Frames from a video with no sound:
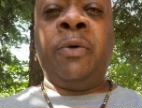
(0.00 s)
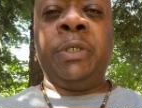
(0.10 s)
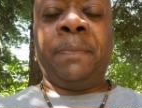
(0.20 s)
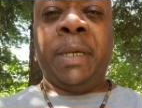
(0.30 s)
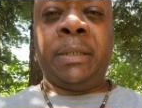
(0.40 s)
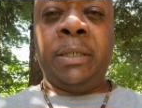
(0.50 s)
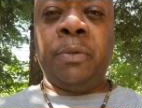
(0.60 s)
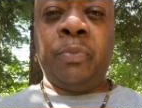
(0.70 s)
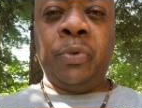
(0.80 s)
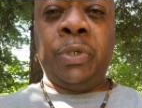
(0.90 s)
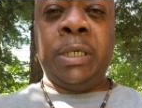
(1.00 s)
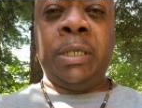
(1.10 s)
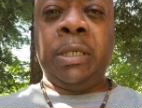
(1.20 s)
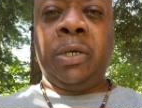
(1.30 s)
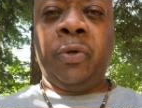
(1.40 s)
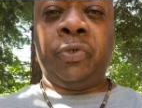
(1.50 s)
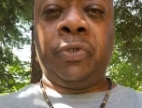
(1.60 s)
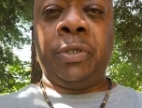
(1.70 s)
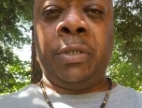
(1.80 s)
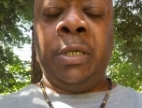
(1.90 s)
respecting the Buddha, the
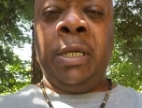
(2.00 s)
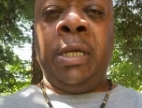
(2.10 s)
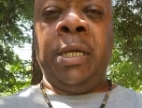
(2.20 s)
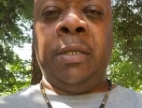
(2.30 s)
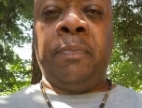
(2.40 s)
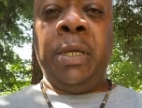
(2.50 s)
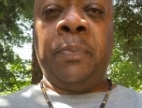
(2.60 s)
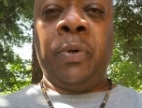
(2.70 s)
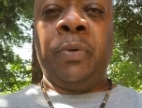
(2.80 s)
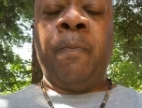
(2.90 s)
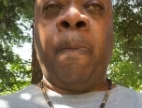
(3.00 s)
culture, and the people.